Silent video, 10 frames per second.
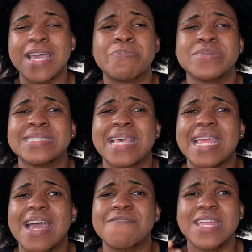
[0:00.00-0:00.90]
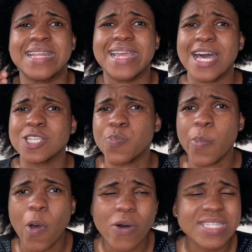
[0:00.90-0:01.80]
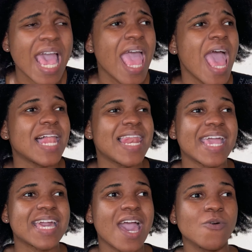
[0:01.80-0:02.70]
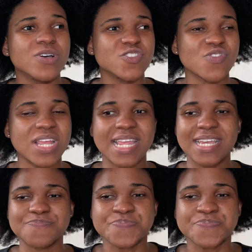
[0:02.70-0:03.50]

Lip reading: apple cider vinegar spoiled? Like, I was really